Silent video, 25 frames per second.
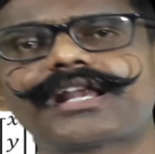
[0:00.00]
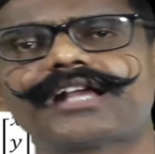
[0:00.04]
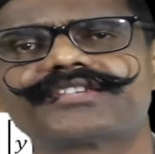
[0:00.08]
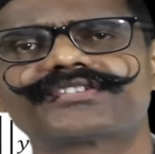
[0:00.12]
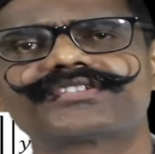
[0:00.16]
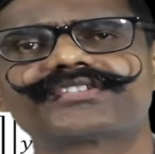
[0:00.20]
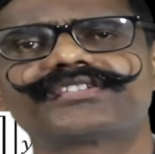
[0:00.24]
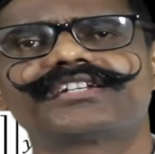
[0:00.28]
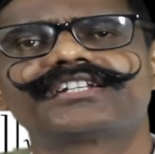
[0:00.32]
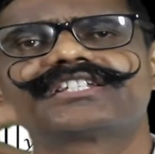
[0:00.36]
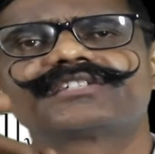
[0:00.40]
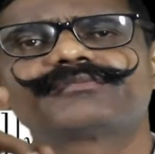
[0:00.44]

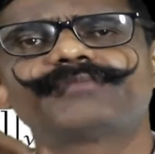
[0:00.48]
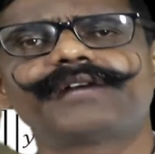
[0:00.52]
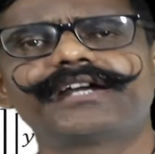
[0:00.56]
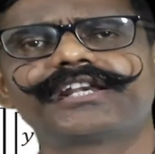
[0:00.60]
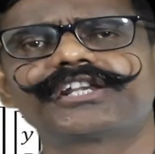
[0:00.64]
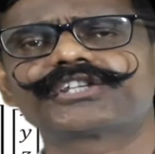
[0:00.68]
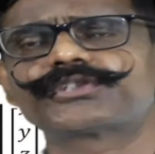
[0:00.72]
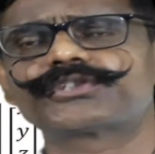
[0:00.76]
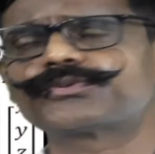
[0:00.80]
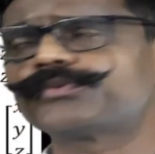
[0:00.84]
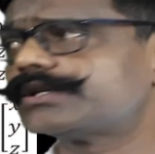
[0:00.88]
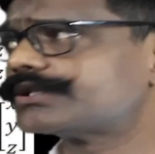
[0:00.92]
Answer is
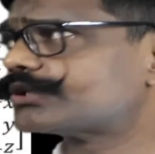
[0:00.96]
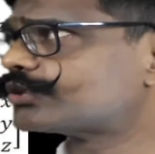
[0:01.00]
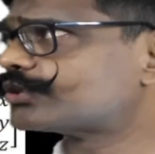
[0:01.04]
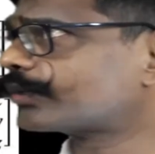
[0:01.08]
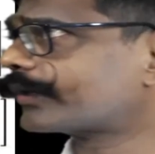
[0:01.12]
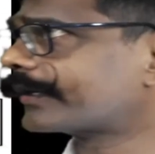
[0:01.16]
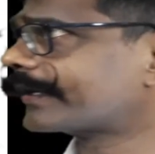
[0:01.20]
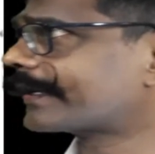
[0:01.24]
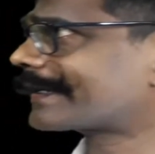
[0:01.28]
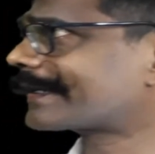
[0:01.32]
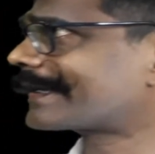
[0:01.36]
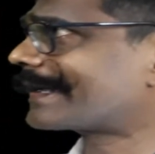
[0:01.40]
minus one.
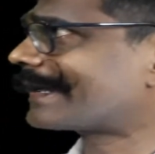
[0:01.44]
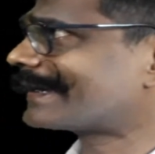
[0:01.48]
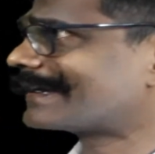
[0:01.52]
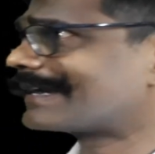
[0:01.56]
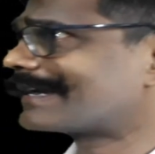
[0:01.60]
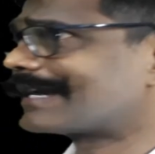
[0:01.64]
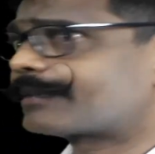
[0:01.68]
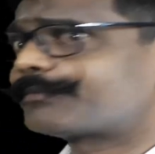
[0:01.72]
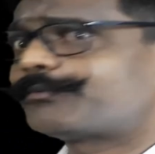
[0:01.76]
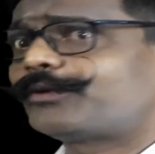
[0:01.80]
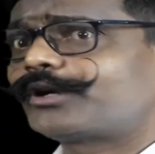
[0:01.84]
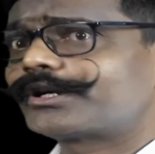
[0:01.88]
So
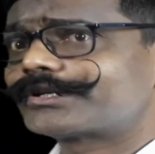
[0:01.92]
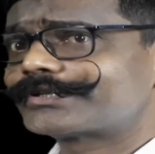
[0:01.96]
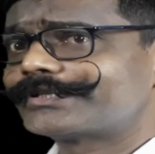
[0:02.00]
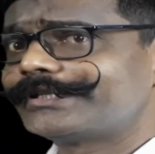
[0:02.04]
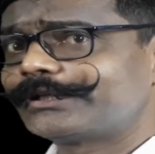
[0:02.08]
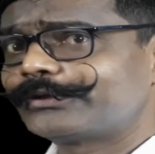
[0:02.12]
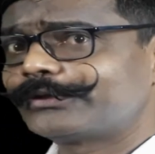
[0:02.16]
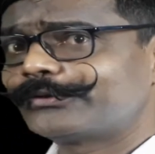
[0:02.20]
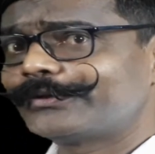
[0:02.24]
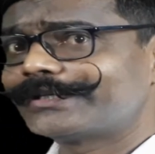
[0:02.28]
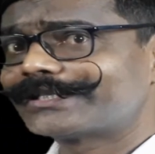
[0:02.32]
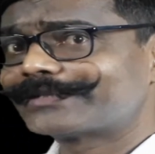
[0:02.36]
character for
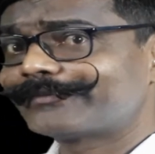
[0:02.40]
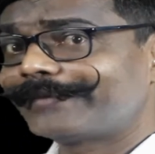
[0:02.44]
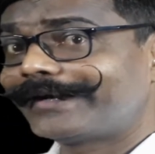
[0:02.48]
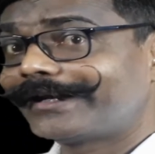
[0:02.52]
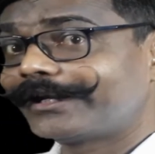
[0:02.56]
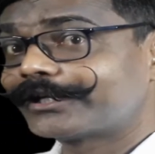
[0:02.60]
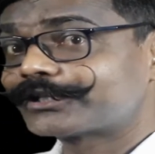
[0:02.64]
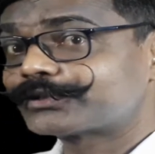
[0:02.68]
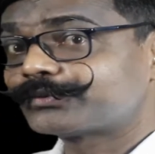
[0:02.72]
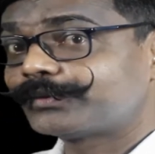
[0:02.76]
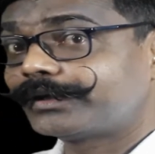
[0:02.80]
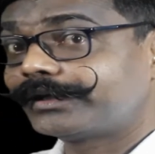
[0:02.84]
C two is
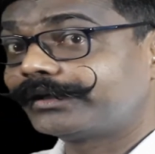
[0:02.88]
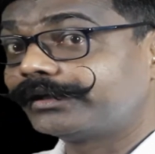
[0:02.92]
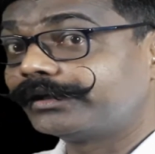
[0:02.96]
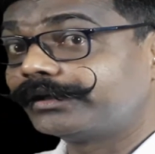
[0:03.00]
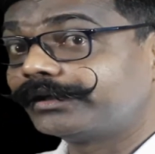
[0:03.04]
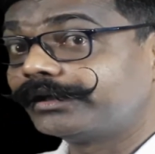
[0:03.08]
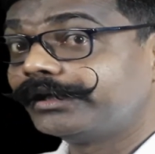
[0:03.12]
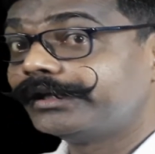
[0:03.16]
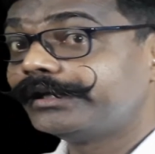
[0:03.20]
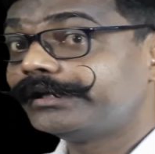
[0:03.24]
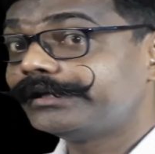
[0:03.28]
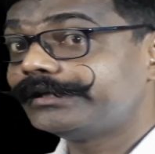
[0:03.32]
minus
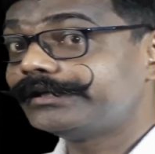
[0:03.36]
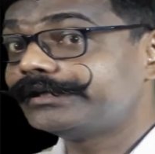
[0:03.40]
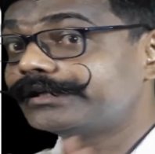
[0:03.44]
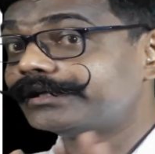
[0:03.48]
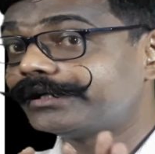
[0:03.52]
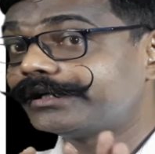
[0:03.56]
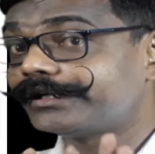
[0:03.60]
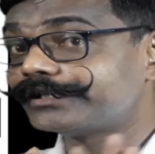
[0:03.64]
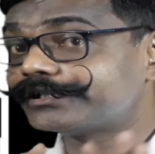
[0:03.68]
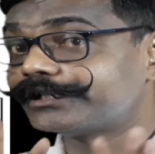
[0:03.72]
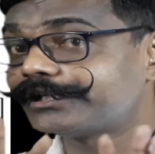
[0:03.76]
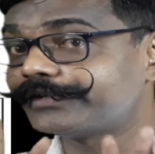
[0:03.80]
one. Here
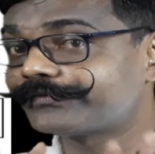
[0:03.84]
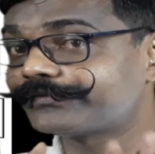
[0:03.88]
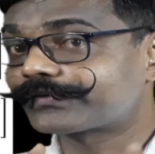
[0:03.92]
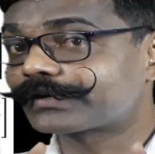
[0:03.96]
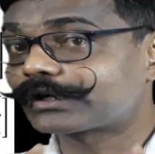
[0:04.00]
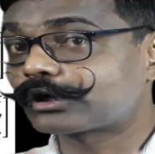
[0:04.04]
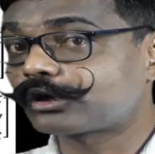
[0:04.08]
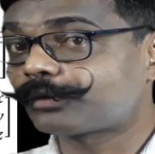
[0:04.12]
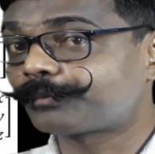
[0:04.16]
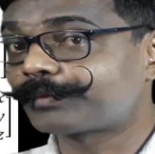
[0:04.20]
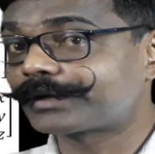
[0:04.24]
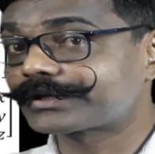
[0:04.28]
it is a
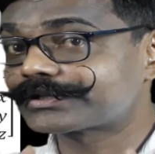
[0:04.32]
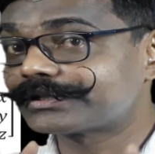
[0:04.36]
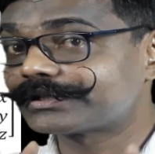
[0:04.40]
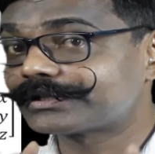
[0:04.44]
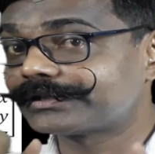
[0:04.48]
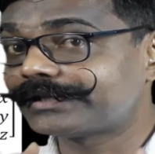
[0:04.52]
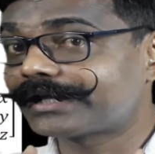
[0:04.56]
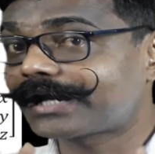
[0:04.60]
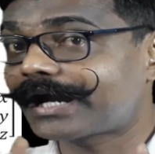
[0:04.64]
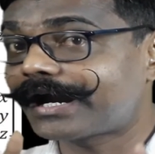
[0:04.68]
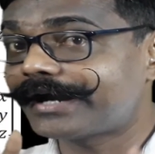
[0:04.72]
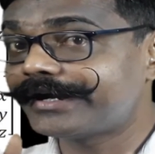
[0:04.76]
different
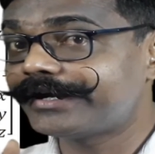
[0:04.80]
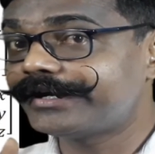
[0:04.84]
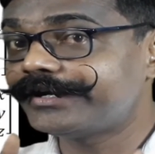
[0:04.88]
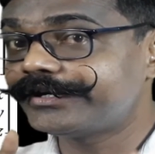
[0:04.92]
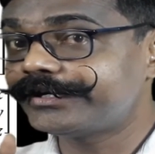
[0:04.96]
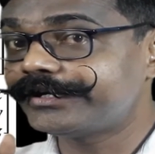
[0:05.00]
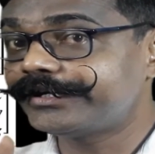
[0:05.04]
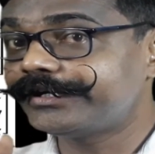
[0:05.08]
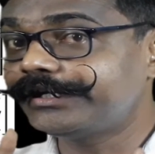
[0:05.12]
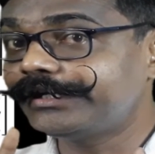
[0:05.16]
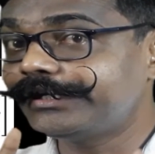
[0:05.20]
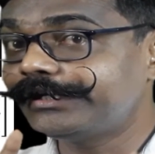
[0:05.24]
operation than
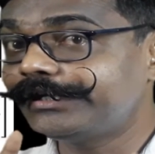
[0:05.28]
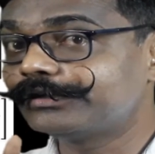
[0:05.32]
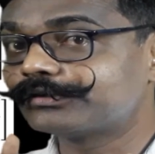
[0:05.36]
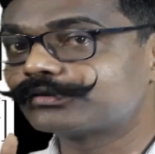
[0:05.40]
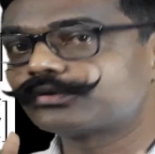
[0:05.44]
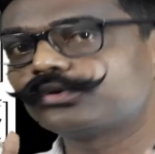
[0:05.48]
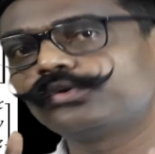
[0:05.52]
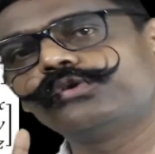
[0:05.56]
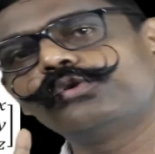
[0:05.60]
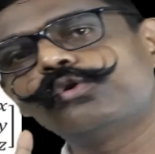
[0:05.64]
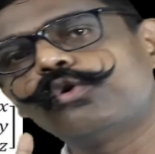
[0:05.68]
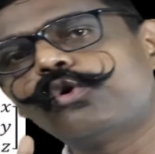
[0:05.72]
identity.
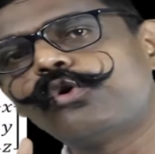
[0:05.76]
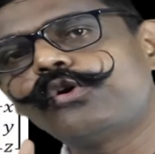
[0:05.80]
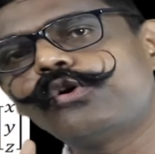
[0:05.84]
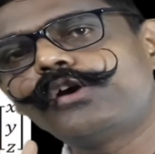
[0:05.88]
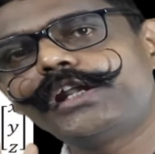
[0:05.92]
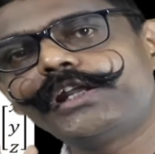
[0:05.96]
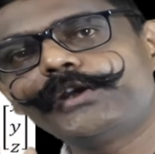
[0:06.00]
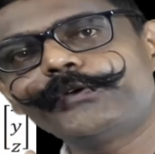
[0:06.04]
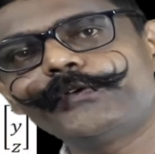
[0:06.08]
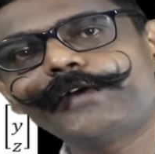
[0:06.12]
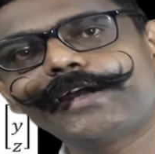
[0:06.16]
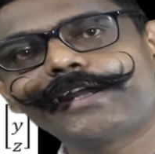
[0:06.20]
So
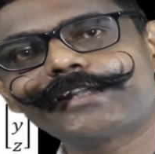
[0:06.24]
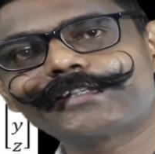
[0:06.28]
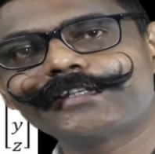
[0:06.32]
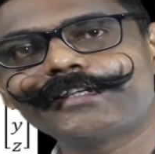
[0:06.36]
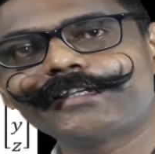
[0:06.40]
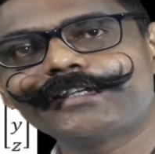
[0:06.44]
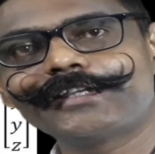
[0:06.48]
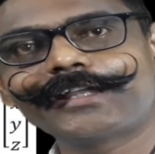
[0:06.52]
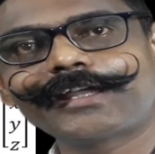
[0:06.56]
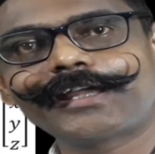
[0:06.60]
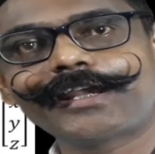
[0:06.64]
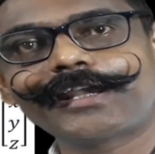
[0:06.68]
only we are
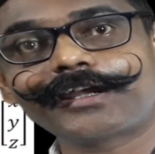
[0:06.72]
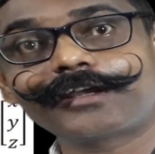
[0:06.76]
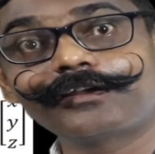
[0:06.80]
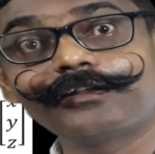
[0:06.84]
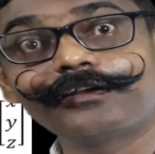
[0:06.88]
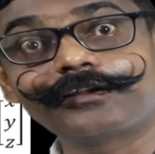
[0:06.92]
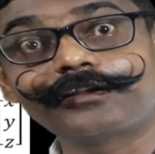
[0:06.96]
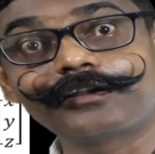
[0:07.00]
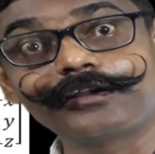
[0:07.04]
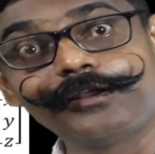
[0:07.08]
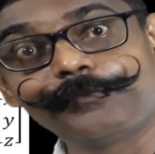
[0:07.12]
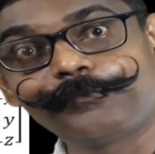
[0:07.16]
saying
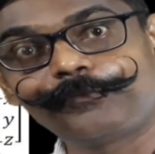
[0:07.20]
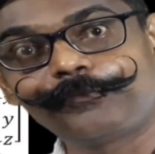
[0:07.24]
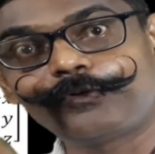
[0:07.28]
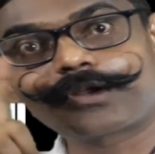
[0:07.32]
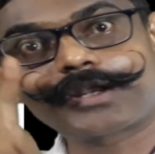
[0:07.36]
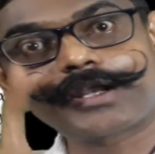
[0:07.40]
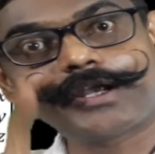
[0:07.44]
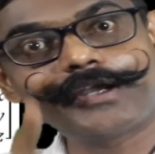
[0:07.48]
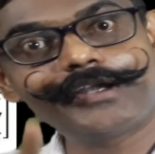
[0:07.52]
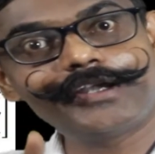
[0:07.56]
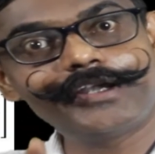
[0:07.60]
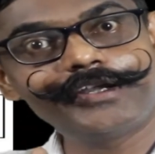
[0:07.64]
character.
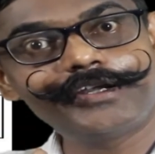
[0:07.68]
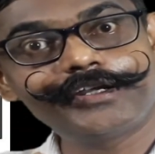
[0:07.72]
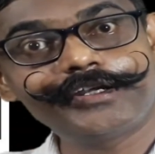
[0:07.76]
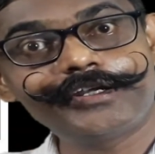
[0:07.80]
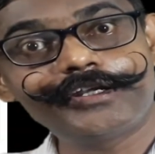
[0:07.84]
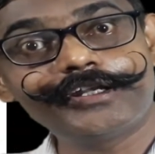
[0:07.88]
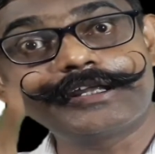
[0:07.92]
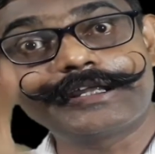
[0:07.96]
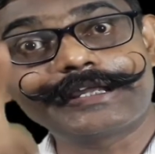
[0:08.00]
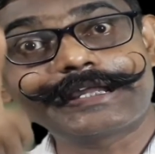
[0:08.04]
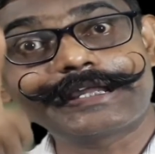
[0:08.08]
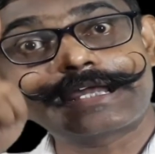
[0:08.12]
For
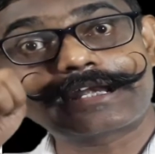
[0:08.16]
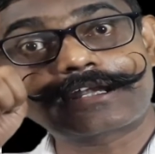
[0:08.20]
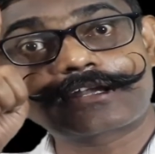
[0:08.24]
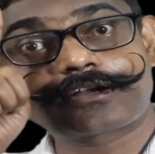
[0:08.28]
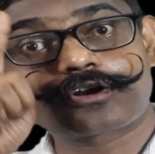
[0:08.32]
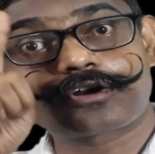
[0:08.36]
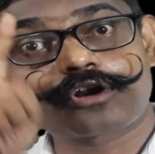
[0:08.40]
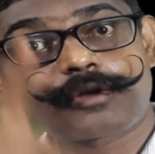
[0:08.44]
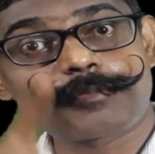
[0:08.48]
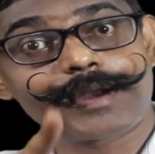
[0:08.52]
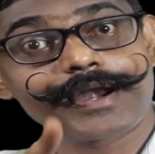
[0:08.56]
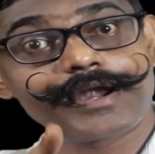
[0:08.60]
identity,
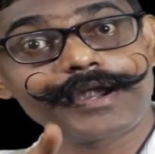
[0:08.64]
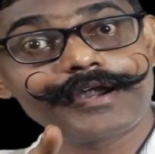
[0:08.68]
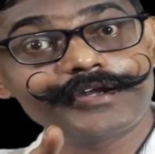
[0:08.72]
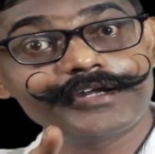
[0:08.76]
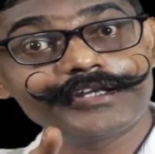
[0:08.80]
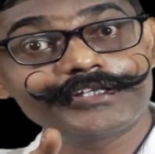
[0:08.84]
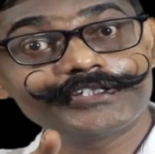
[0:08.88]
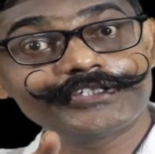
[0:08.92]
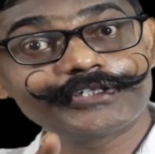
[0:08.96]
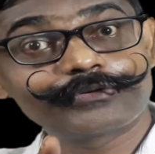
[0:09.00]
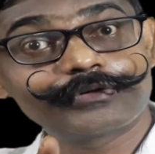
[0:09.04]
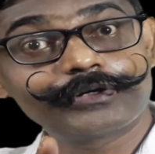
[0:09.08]
character of
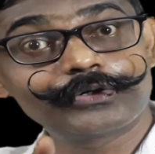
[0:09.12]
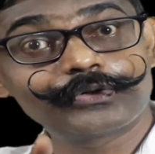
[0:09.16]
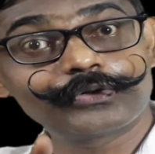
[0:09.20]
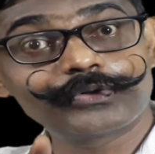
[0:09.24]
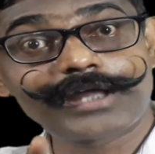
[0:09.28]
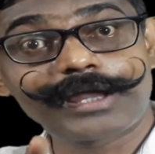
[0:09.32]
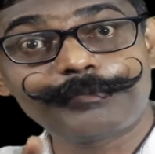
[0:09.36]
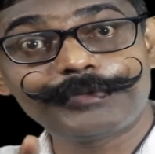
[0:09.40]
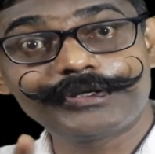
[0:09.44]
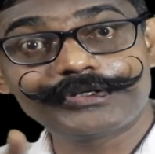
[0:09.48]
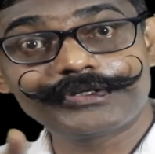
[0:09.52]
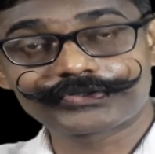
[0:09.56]
identity is equal to
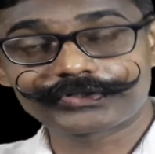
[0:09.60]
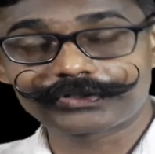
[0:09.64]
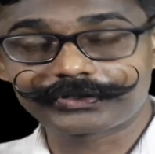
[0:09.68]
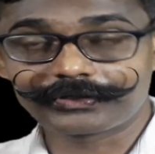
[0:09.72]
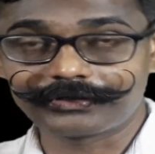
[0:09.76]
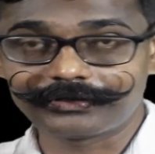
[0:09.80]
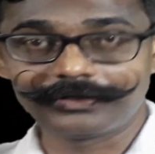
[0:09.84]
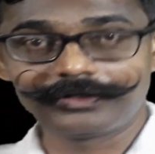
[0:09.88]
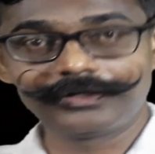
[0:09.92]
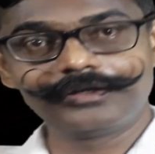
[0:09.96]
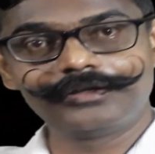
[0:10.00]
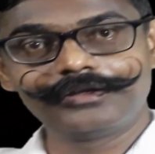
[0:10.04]

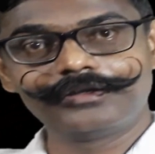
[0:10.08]
dimension.